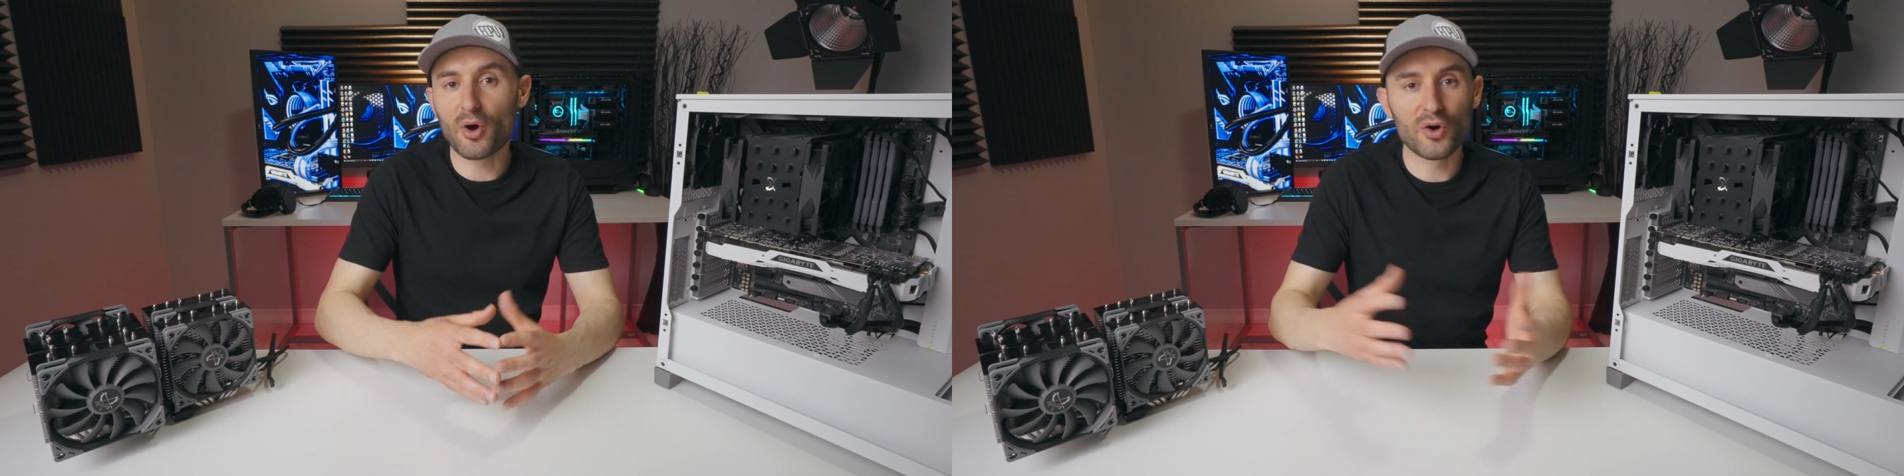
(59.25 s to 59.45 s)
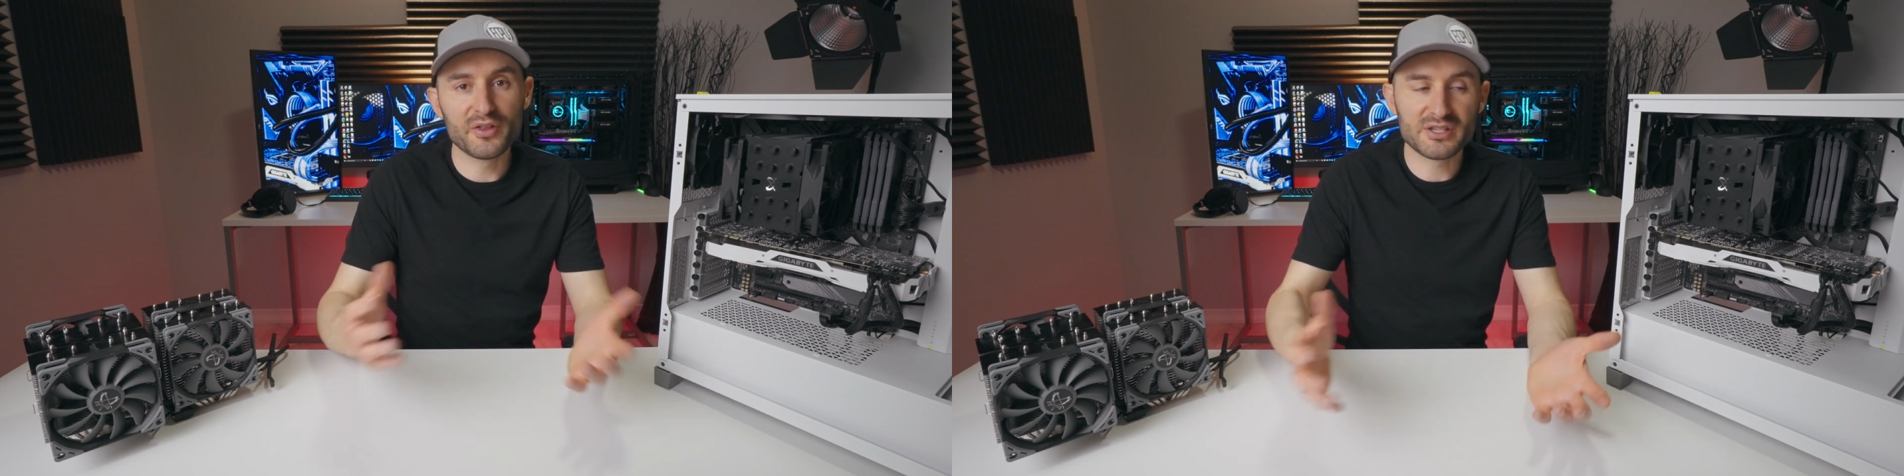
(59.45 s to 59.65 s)

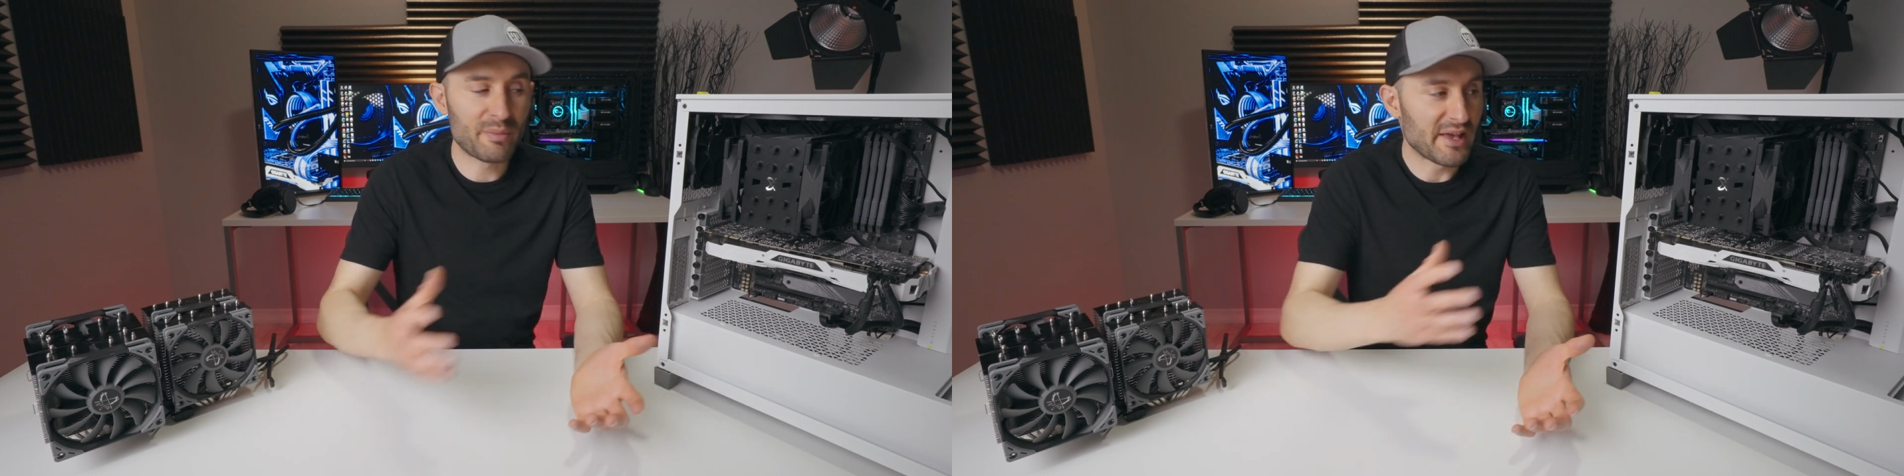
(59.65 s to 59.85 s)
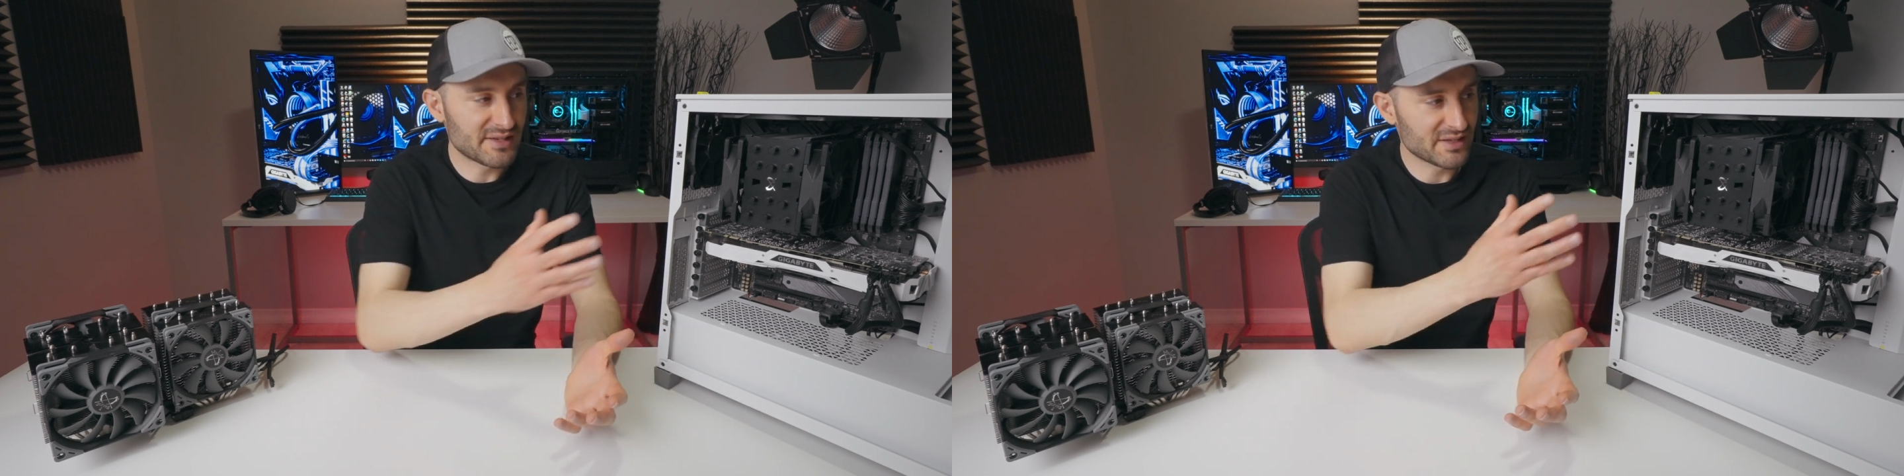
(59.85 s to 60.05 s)
all the
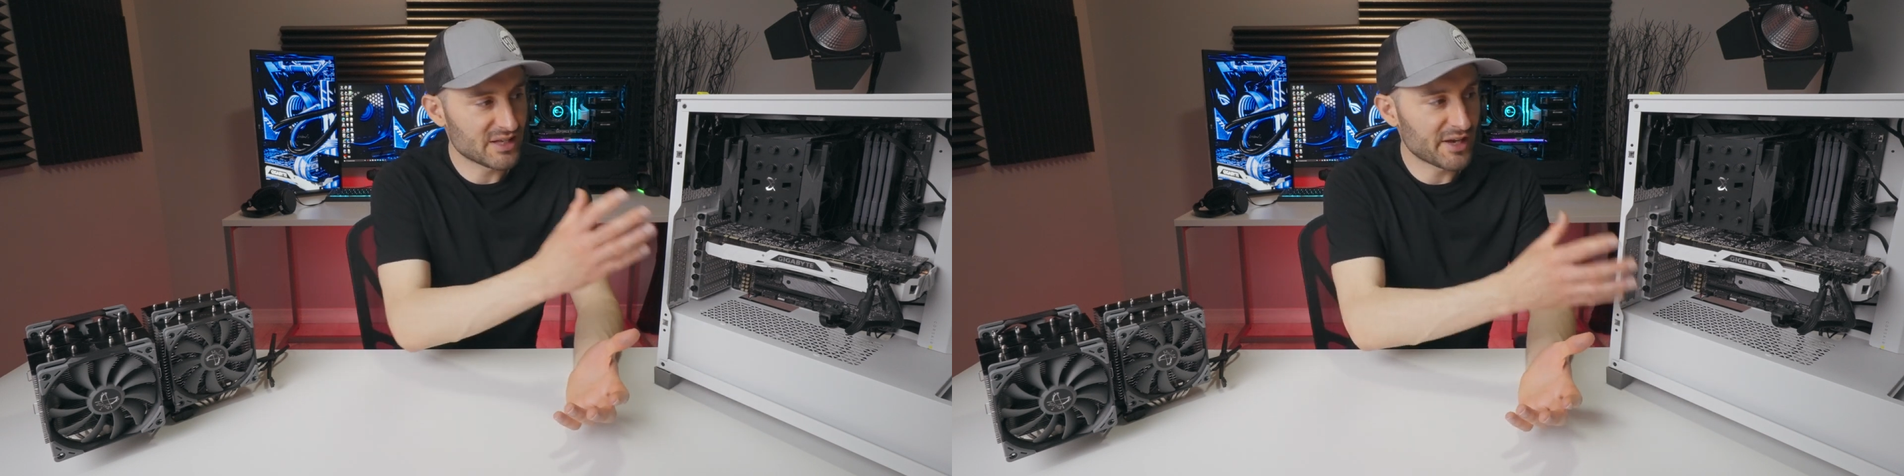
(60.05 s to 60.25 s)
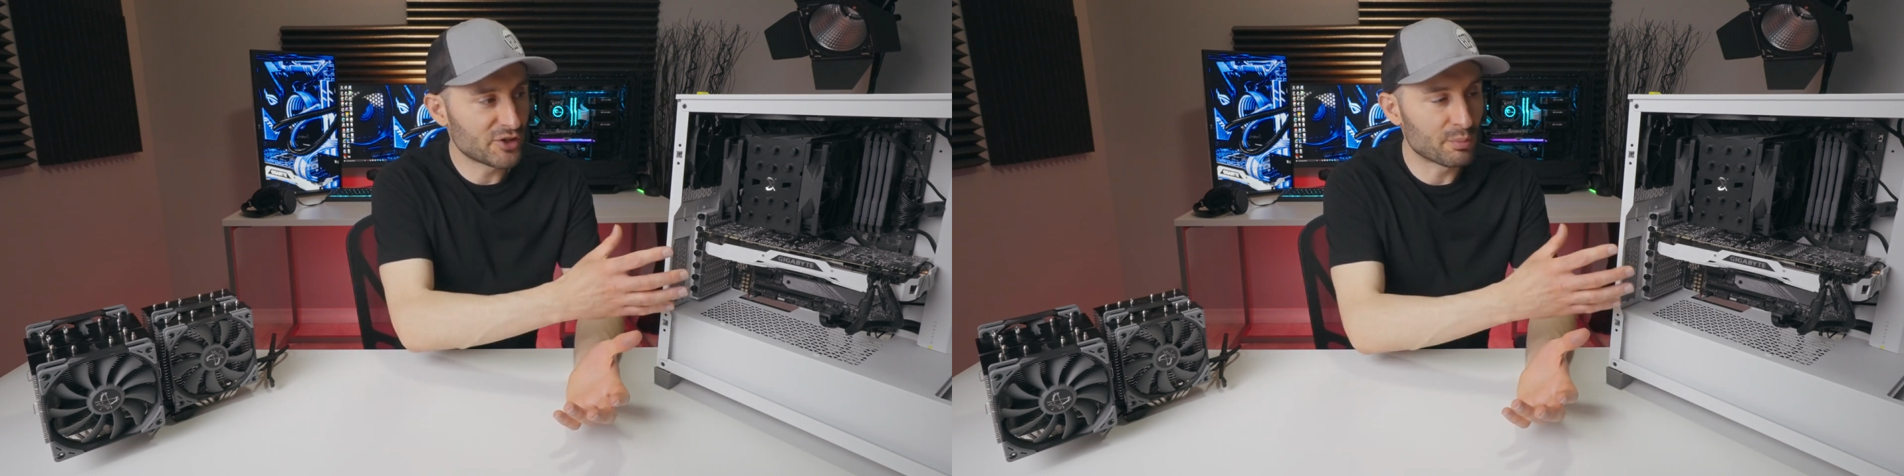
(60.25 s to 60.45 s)
space
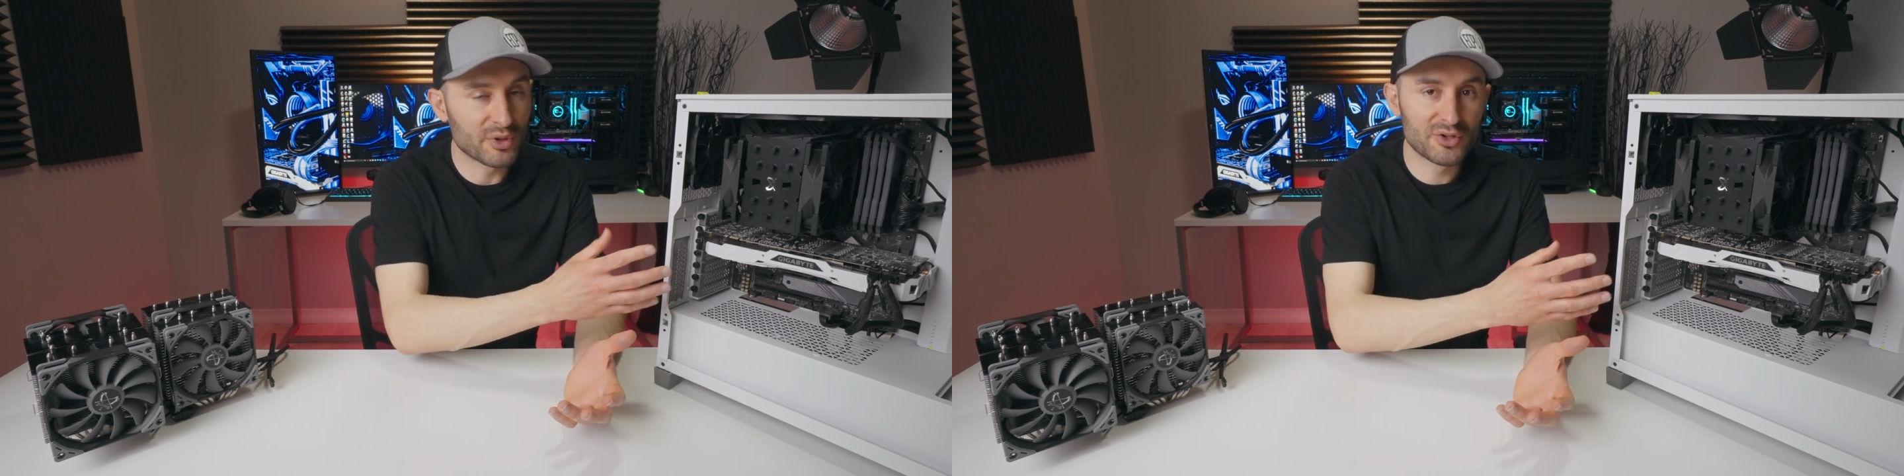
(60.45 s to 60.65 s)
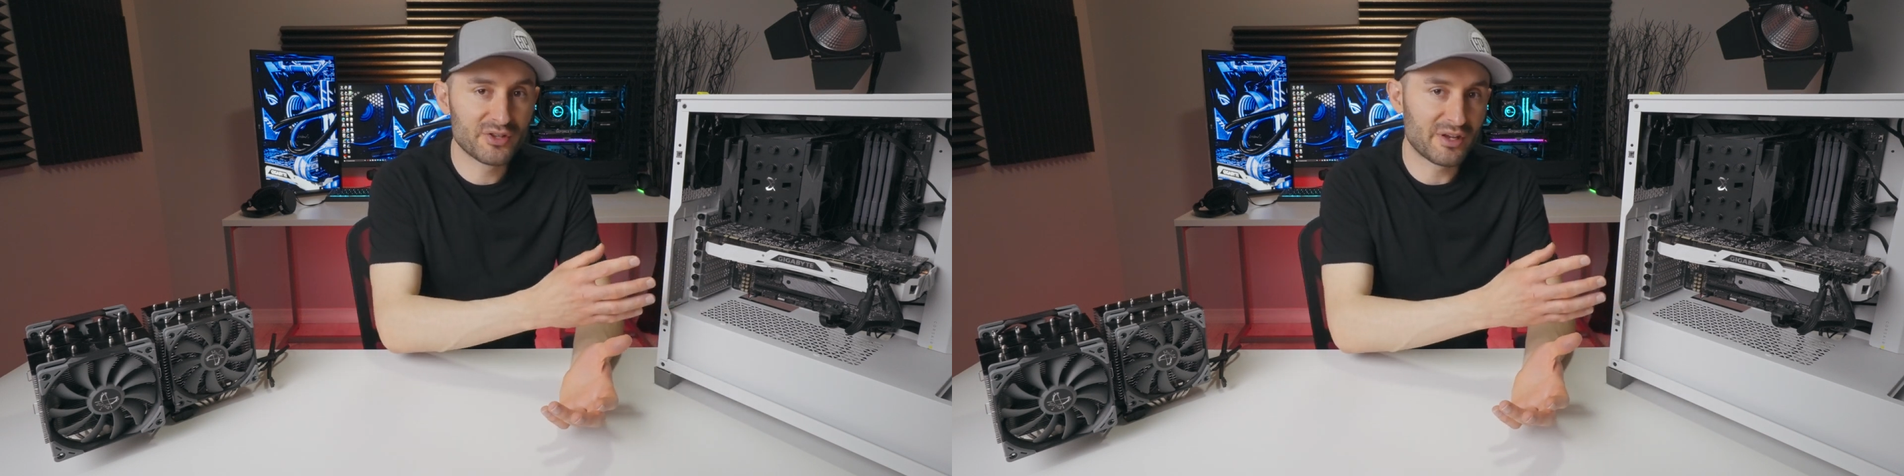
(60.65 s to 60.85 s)
inside your
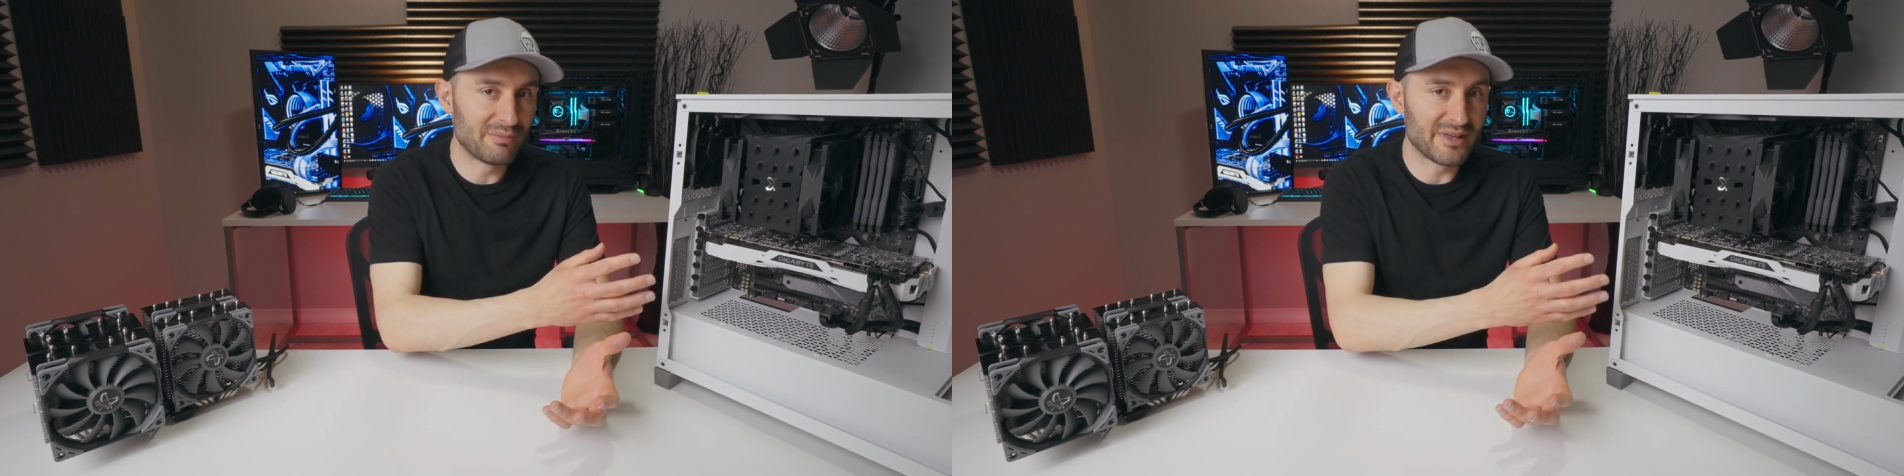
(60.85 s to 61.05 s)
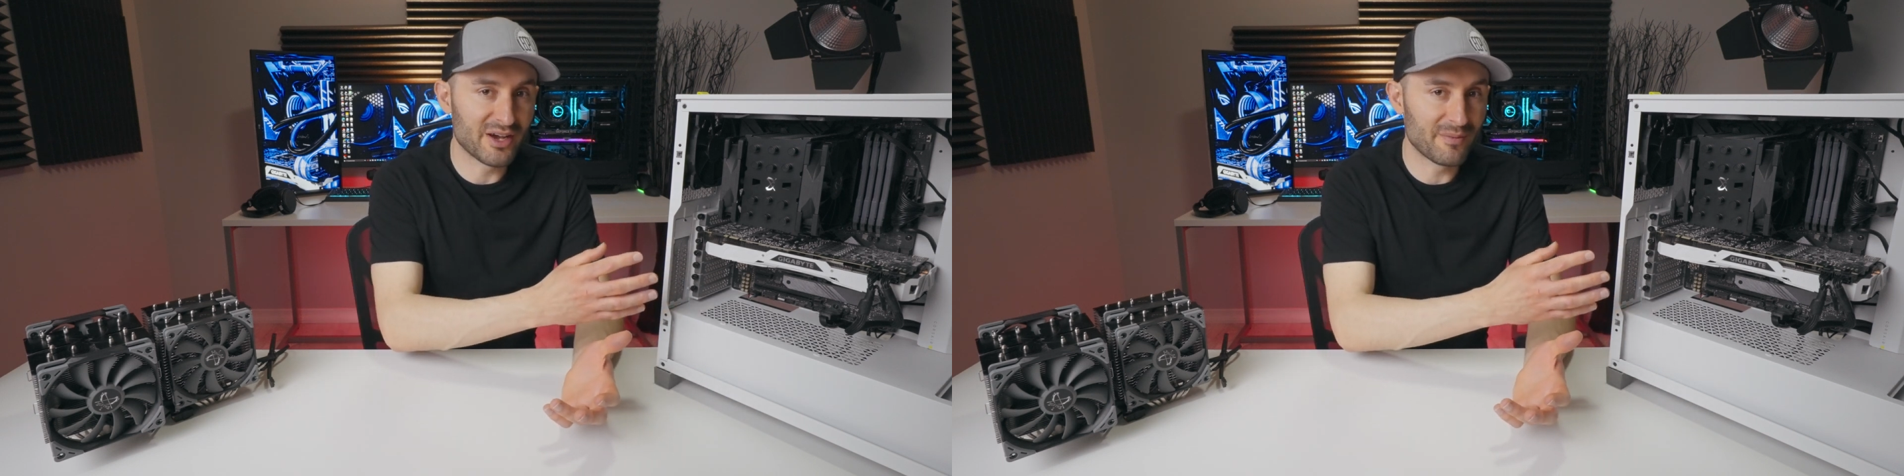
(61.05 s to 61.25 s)
build
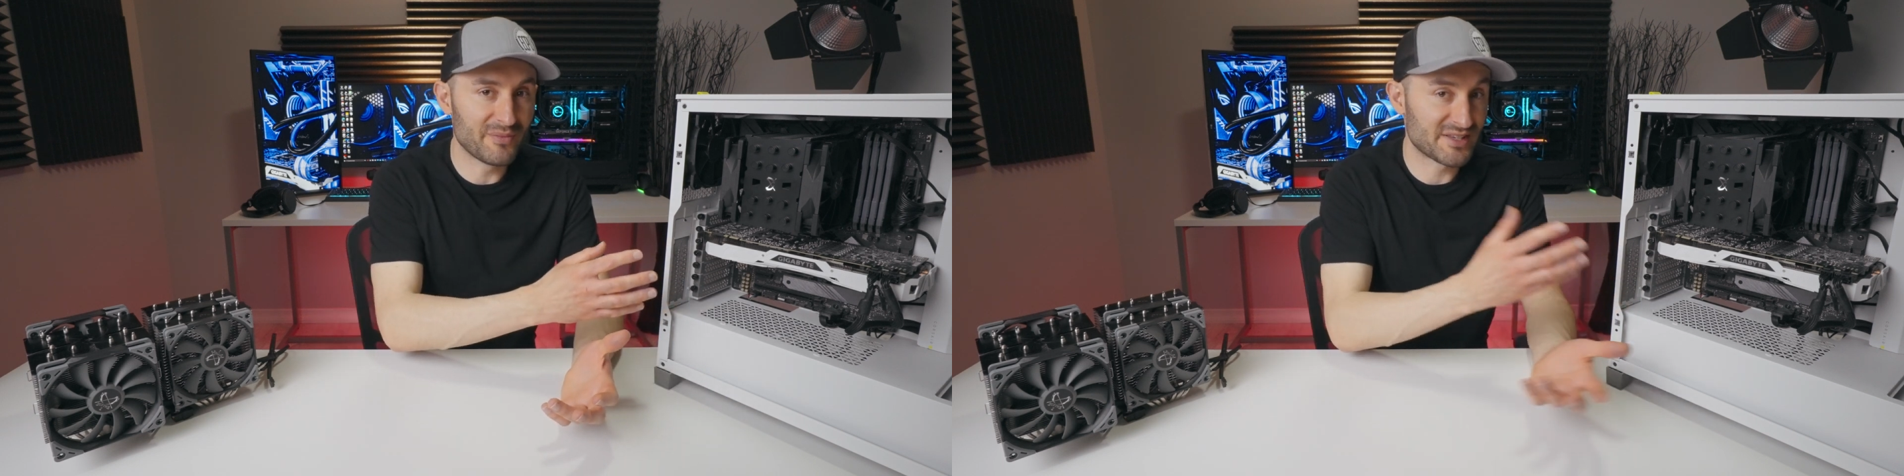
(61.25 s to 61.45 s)
and become